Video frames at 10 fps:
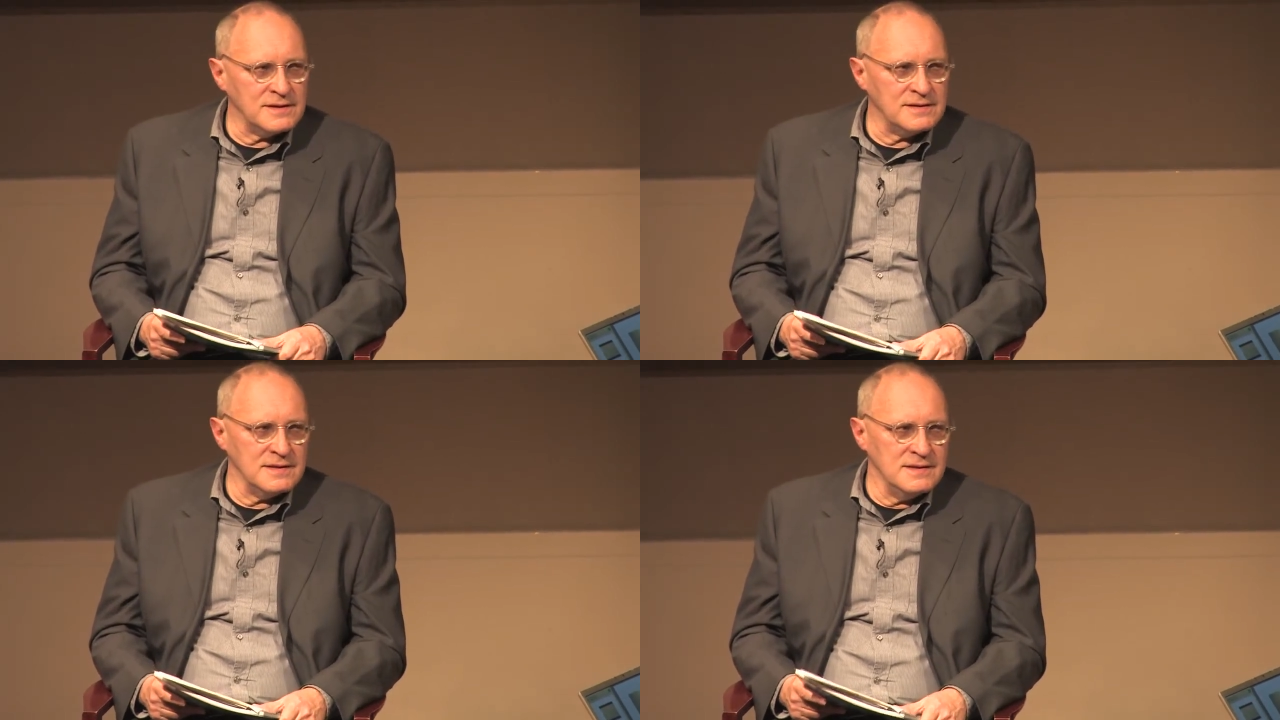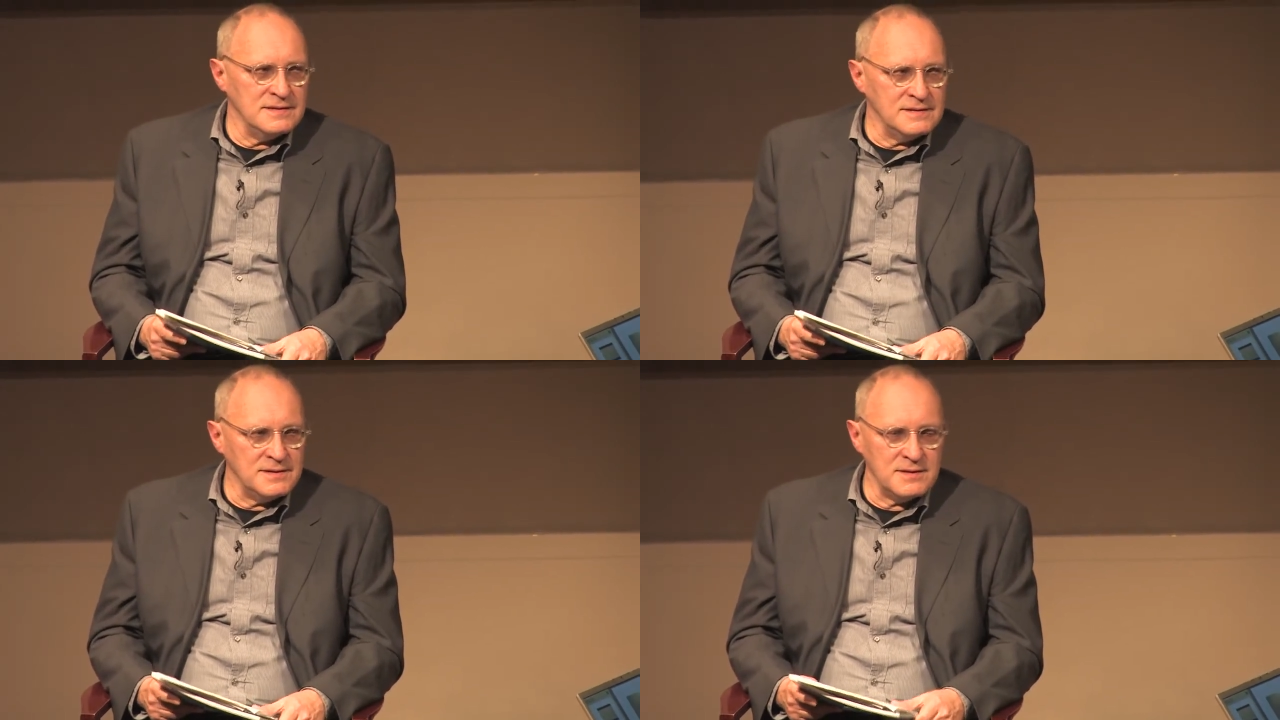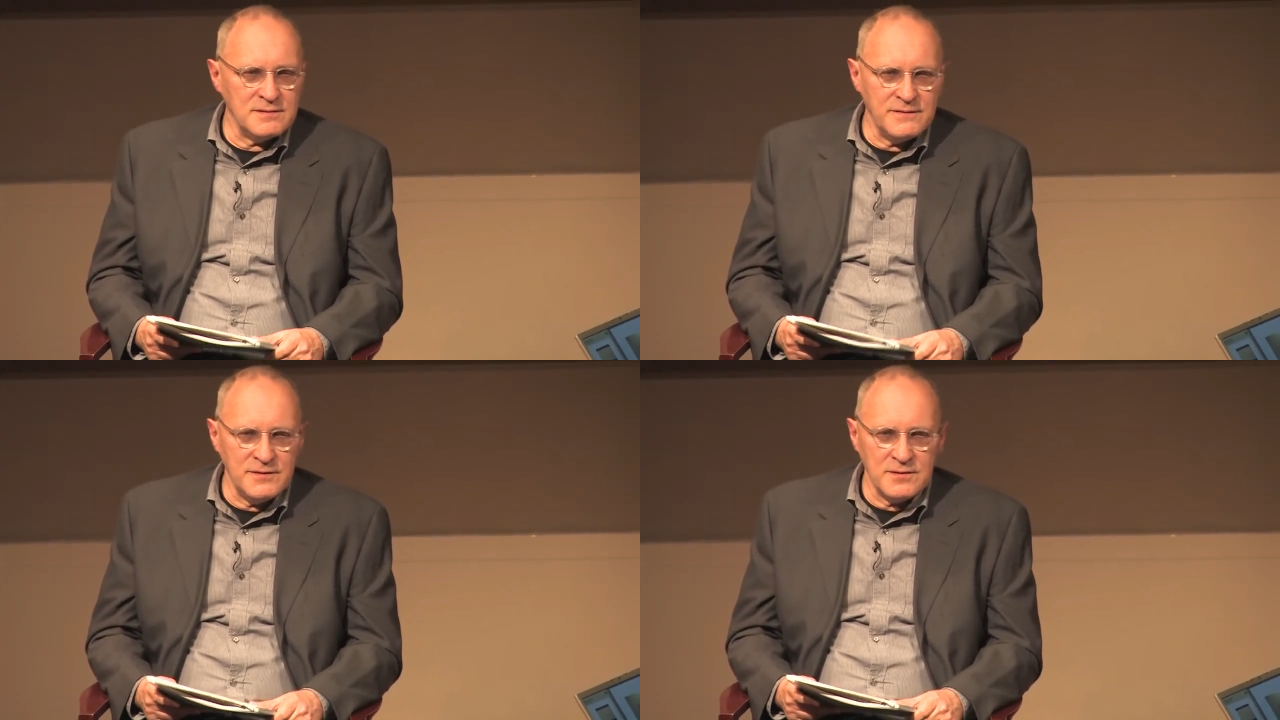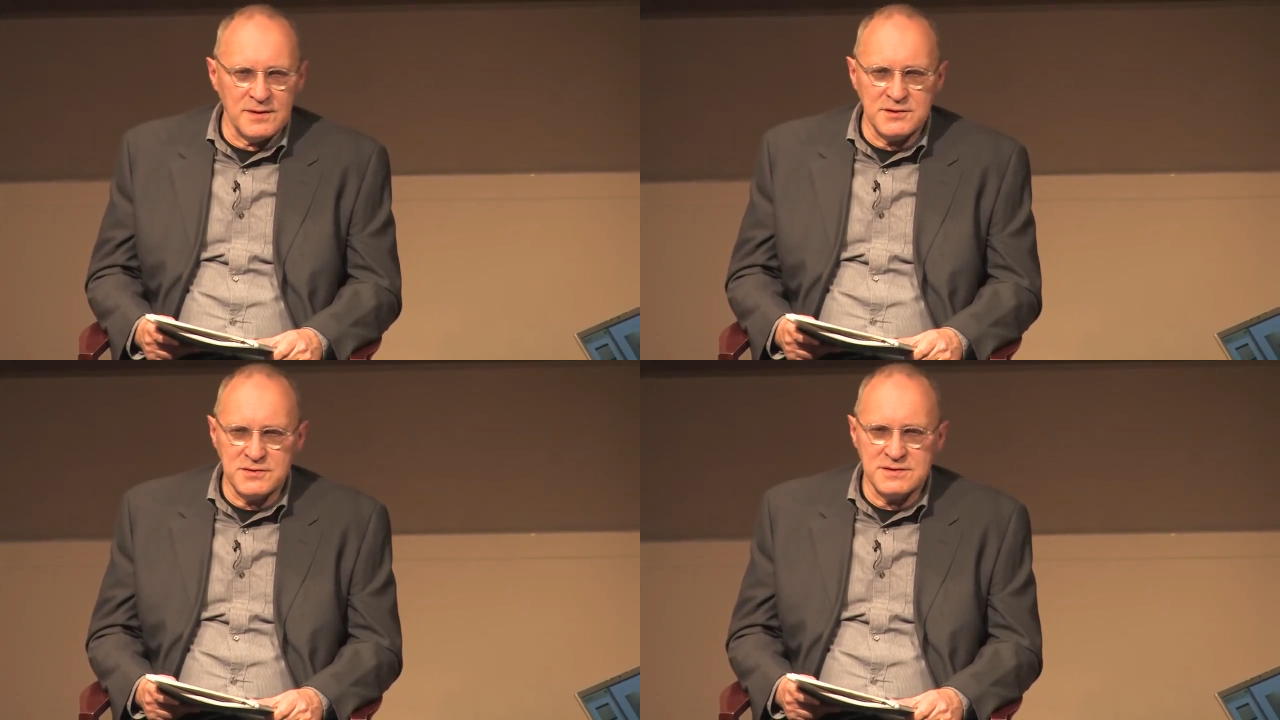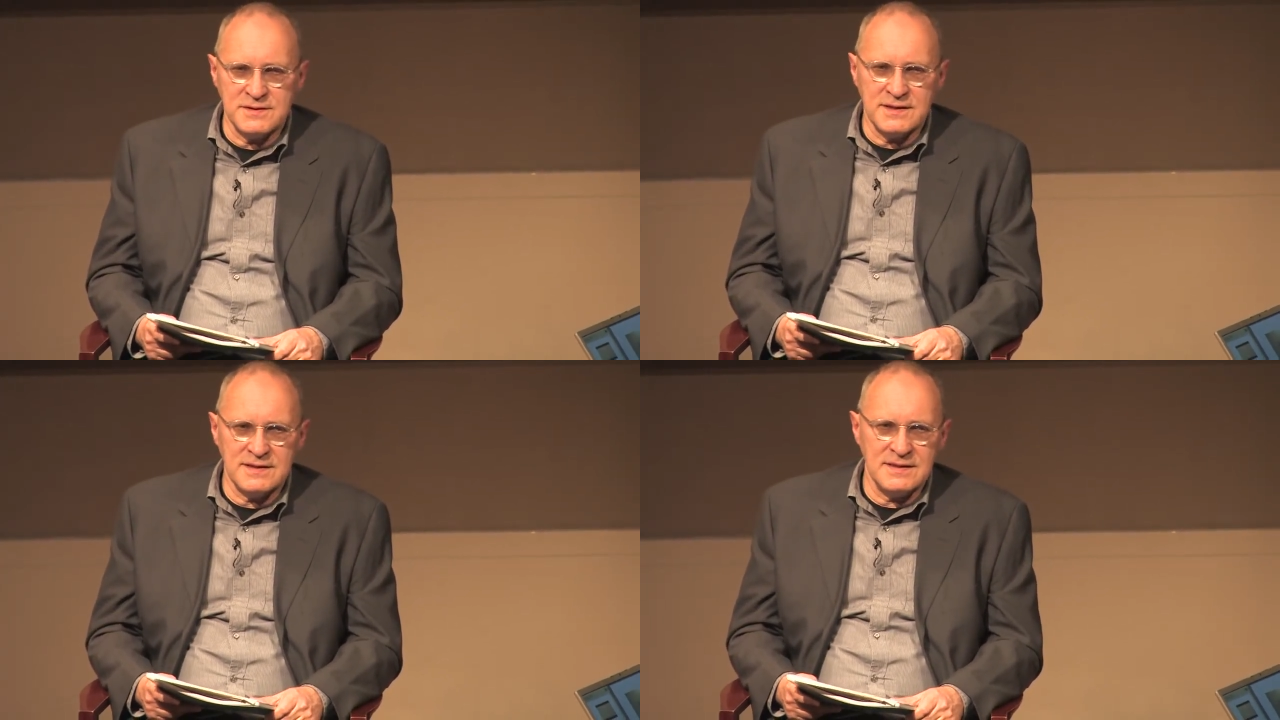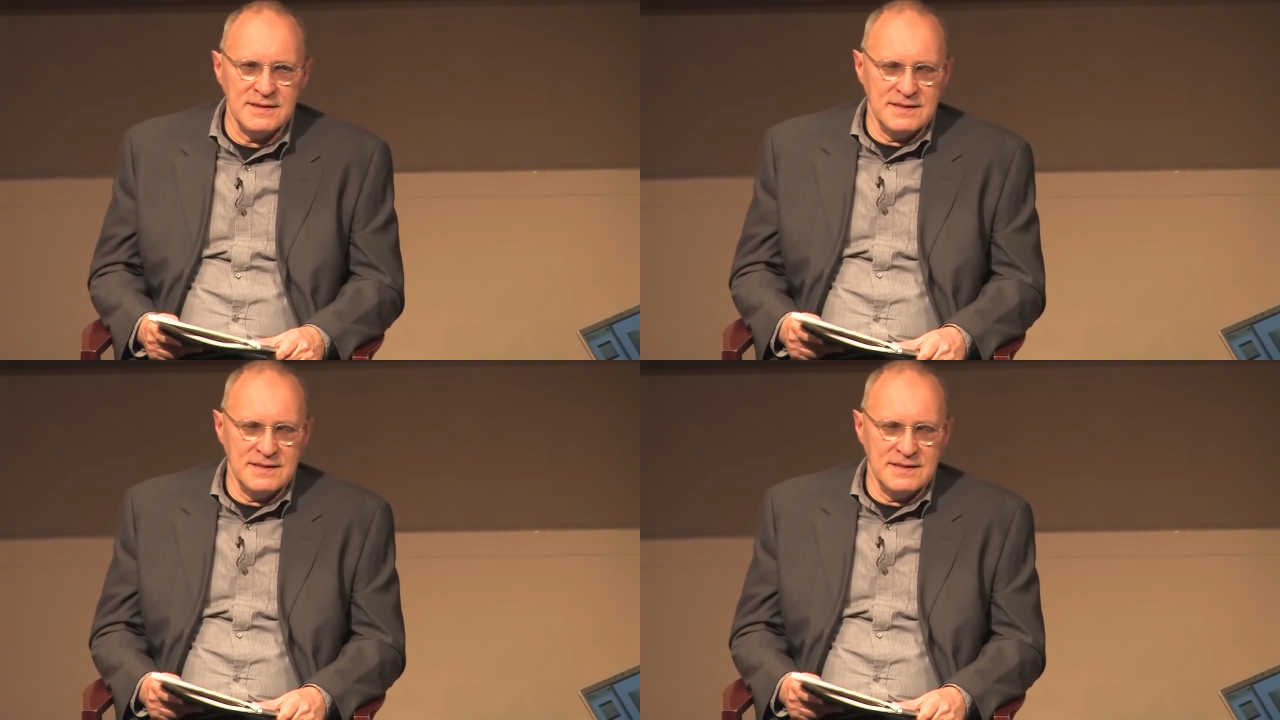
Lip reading: And you know, if you're interested in